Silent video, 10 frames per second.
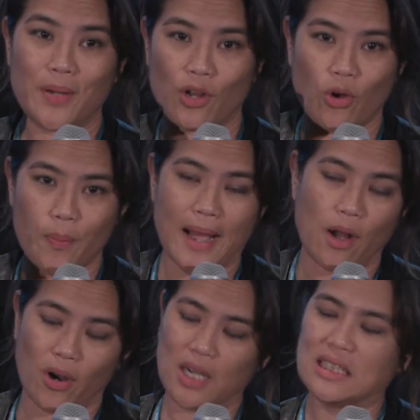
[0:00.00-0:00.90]
So Pinoy
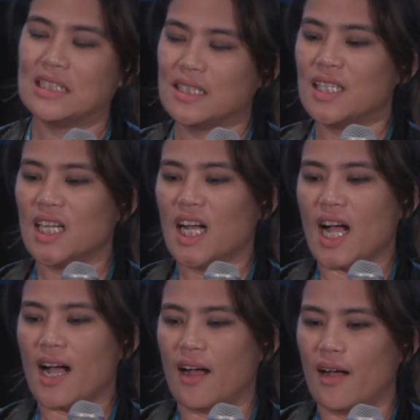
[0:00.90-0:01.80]
power.
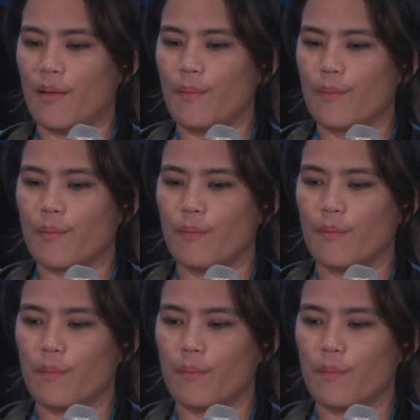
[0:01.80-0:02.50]
Um,